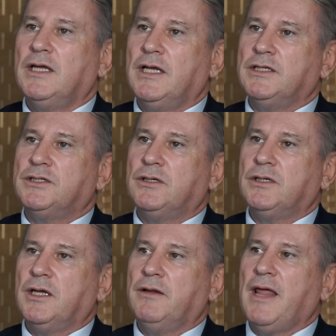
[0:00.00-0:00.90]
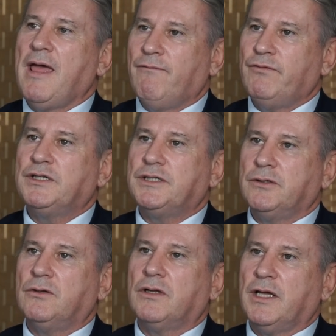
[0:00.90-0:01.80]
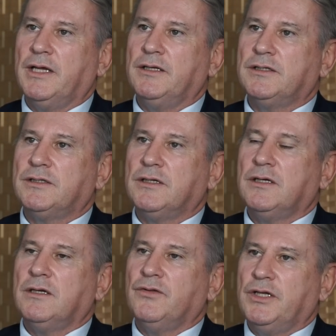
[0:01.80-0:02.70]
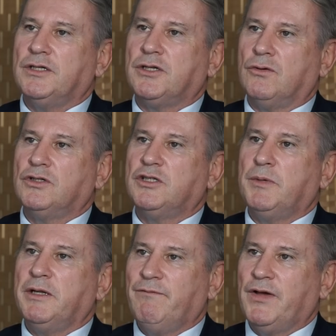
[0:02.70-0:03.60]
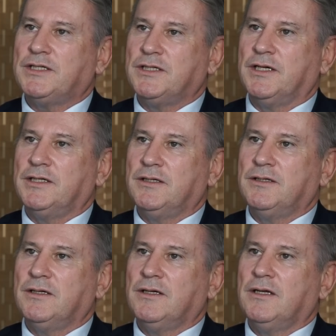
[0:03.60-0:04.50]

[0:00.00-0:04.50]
is that in every single case, these soldiers have been investigated.